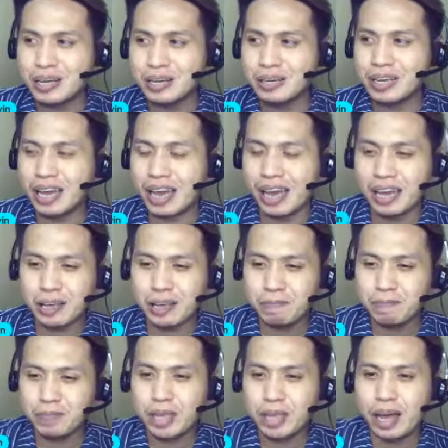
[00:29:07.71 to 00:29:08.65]
Okay,
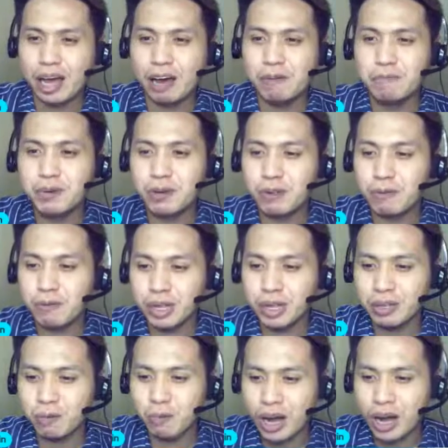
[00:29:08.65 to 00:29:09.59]
have you
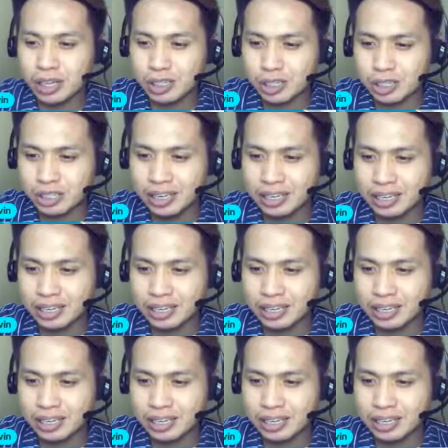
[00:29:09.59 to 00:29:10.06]
already watched